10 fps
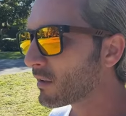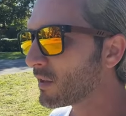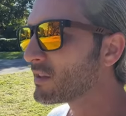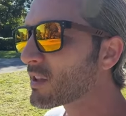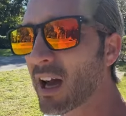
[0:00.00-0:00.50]

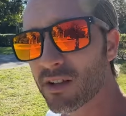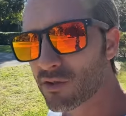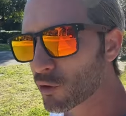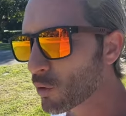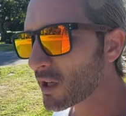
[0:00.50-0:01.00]
these guys
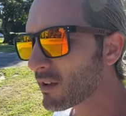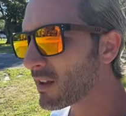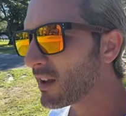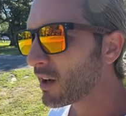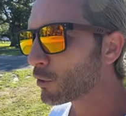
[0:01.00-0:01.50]
suing
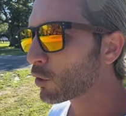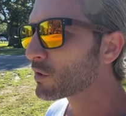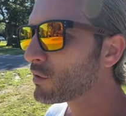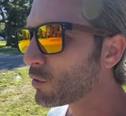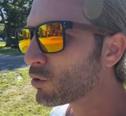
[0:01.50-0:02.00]
in order
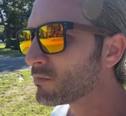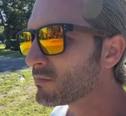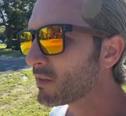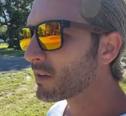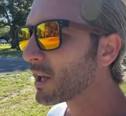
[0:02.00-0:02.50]
to
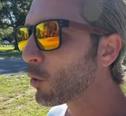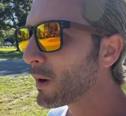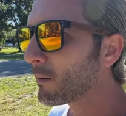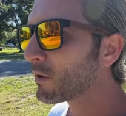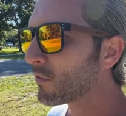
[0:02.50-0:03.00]
get
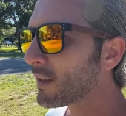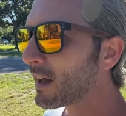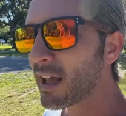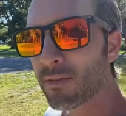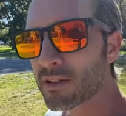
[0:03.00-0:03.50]
away with
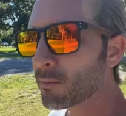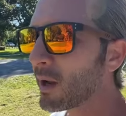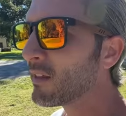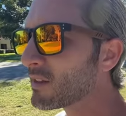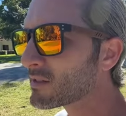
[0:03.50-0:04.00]
not having to
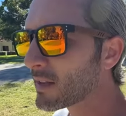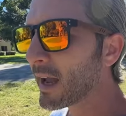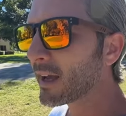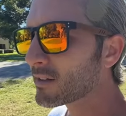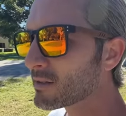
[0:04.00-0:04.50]
pay this
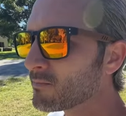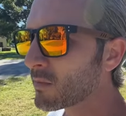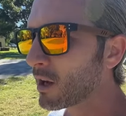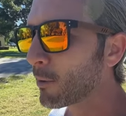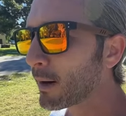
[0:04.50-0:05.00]
tax
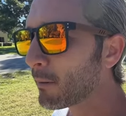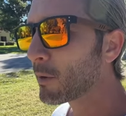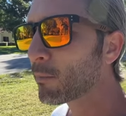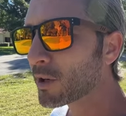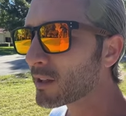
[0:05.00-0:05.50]
are
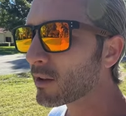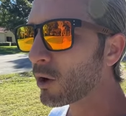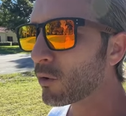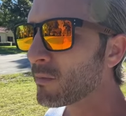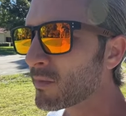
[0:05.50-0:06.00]
probably pretty low,